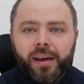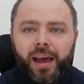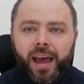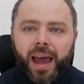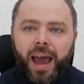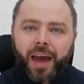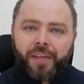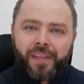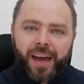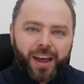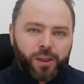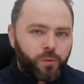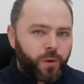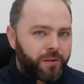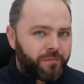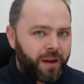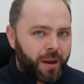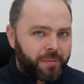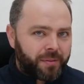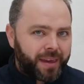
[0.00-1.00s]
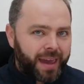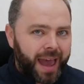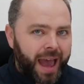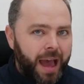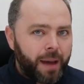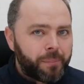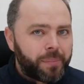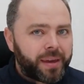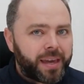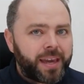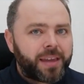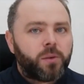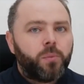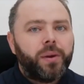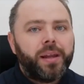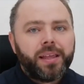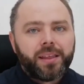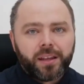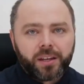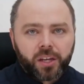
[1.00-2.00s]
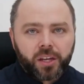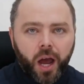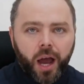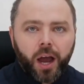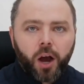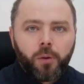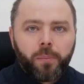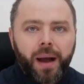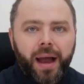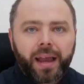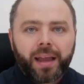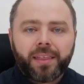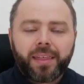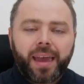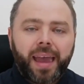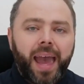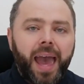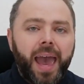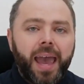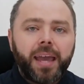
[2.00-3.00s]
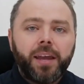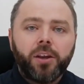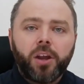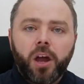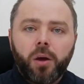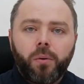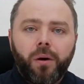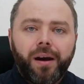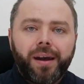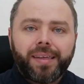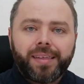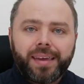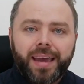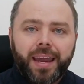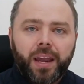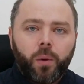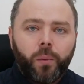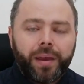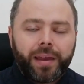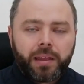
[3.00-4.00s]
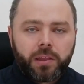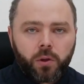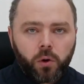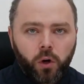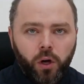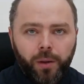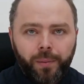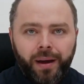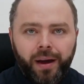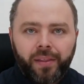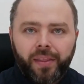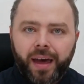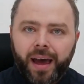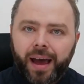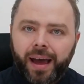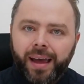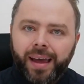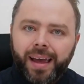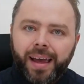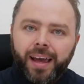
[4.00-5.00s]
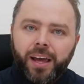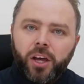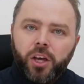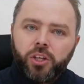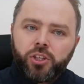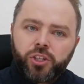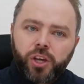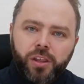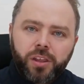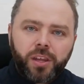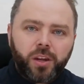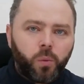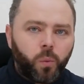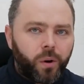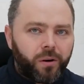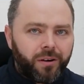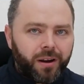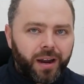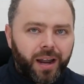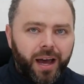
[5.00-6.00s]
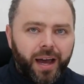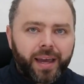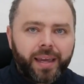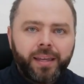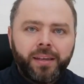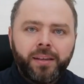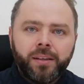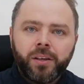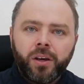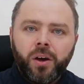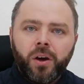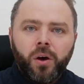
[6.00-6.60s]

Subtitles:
And that's where reps get happy is, and we need to dial back and say, hey, no worries, get it. We can talk about that. Just so that we're aligned.